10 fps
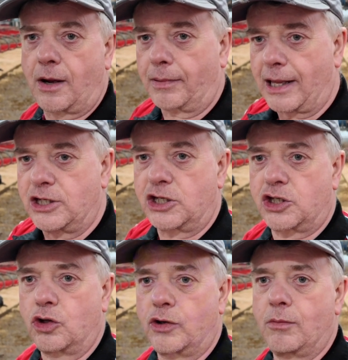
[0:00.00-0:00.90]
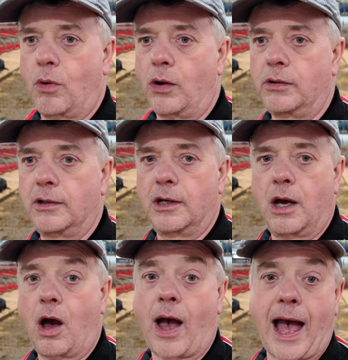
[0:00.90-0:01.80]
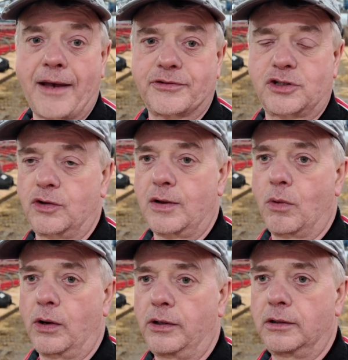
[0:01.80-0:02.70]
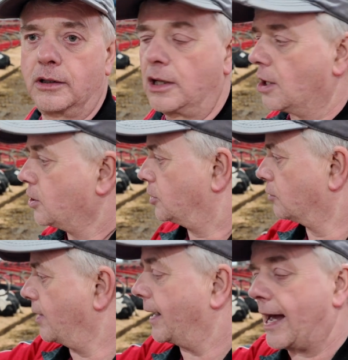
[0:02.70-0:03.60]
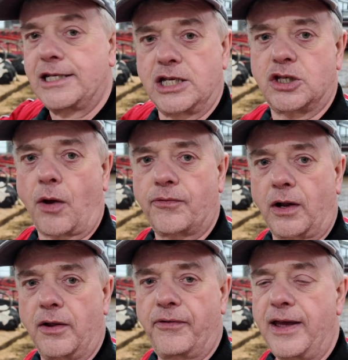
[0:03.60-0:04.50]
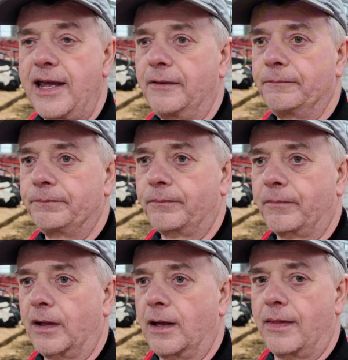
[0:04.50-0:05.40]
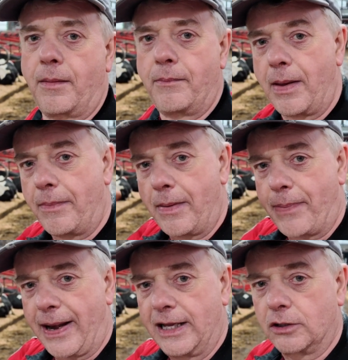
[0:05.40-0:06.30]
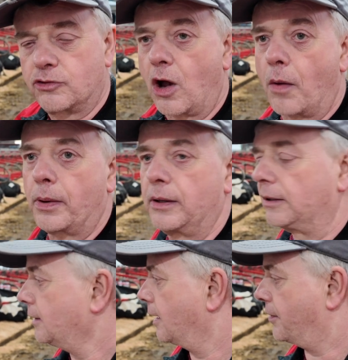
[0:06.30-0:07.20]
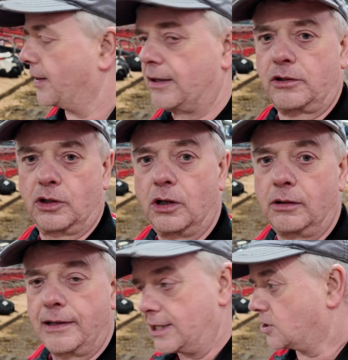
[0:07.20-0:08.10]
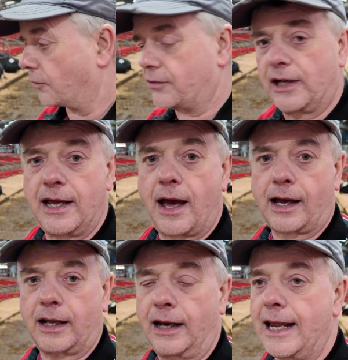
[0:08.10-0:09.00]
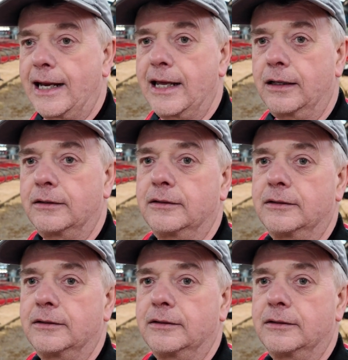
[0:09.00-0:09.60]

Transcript: I'm glad she's stood in one, or half stood in one. She'll realise it's soft on her feet, and then maybe Penny will drop and think, you know, it's soft in here, I can lay in here.